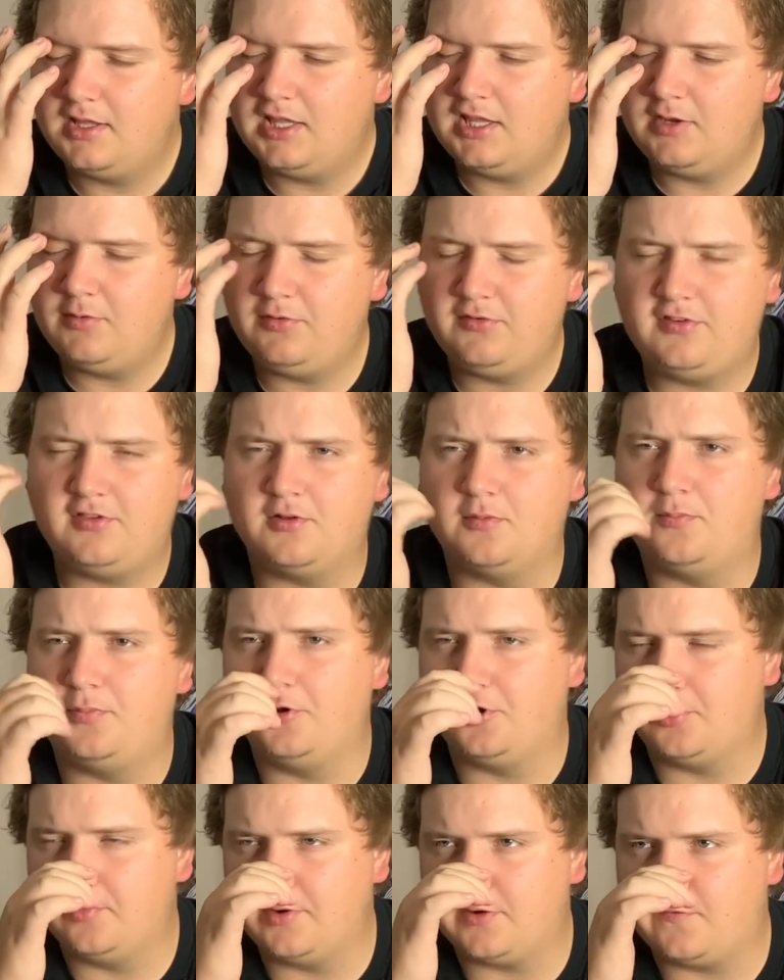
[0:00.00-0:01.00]

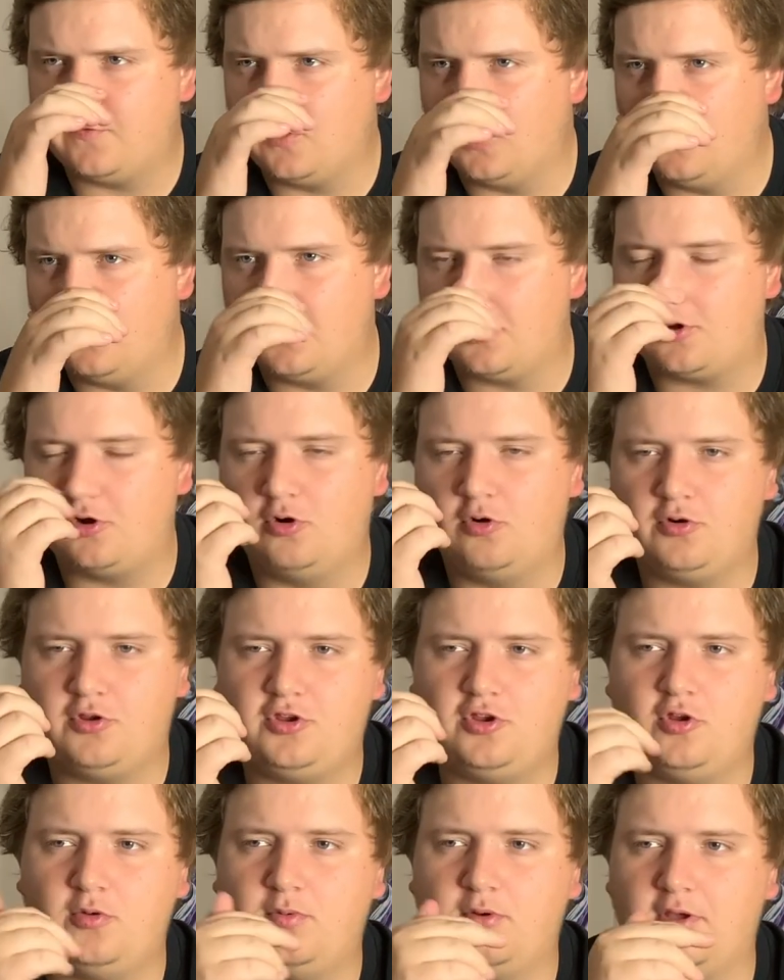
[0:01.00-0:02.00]
Booger McFarland or Cole
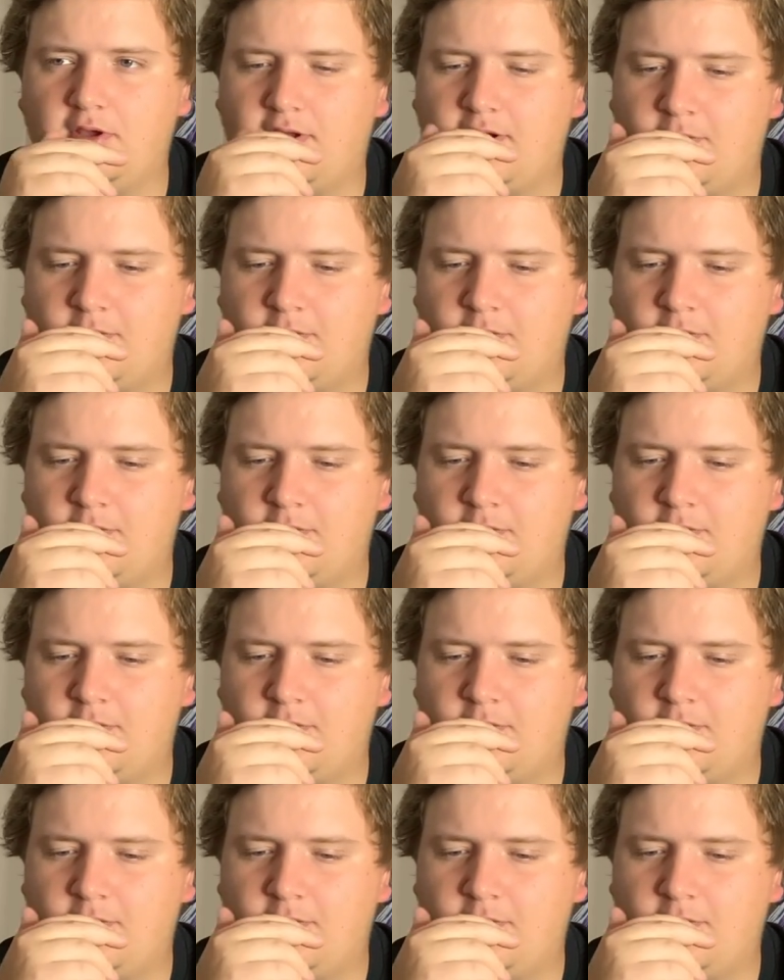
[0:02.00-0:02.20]
Kubelik.